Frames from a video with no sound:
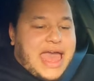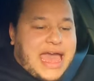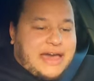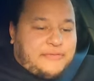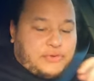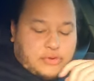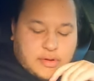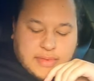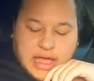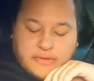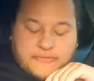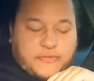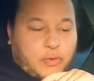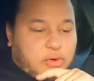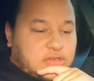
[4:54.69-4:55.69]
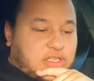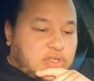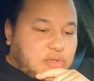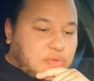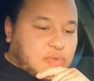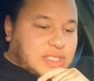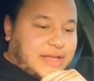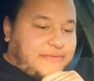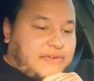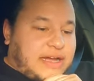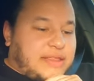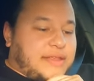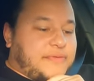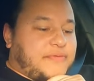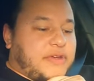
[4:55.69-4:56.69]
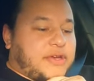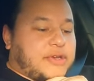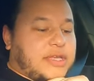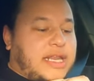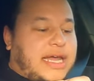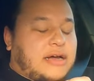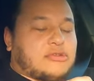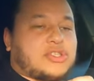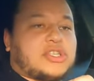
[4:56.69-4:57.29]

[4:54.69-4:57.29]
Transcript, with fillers: After about four tunes, I finally figured it out.